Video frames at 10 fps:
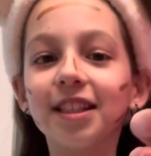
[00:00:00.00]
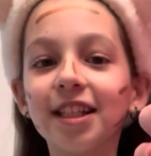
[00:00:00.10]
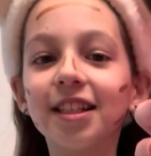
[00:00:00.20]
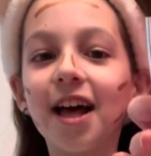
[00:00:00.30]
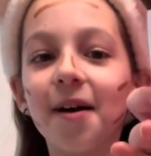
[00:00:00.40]

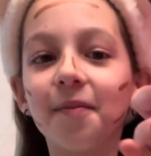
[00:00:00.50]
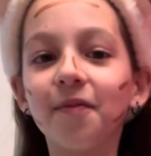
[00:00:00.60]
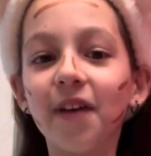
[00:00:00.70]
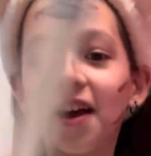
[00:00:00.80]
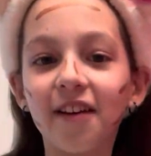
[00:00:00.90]
is um
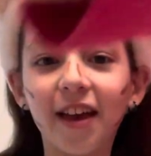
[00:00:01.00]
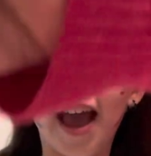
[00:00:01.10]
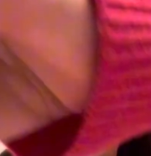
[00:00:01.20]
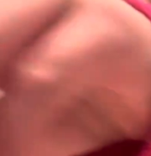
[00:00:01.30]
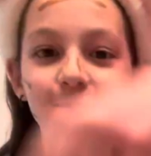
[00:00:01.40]
very
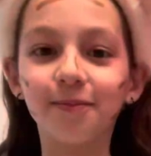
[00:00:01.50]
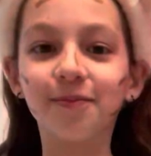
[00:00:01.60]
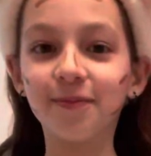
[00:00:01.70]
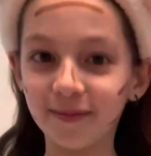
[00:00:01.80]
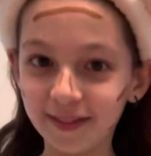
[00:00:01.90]
um,
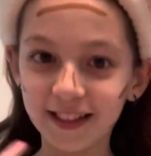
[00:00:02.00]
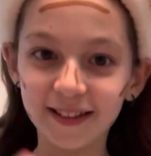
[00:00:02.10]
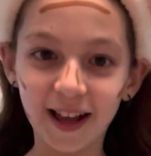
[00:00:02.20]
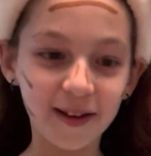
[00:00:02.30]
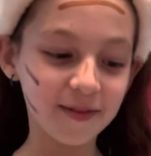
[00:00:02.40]

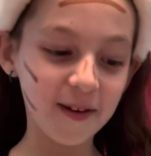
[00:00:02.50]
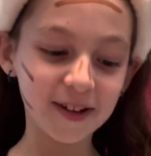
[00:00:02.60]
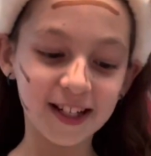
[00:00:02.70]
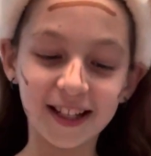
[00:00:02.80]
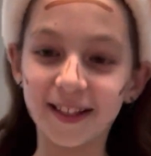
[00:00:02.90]
I've never
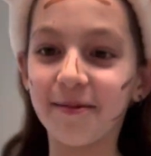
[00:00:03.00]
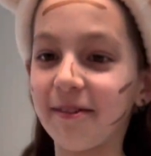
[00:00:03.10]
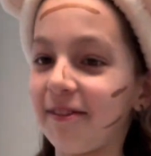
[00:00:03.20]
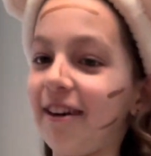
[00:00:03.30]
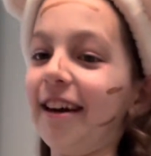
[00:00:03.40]
done this
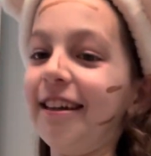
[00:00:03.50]
before,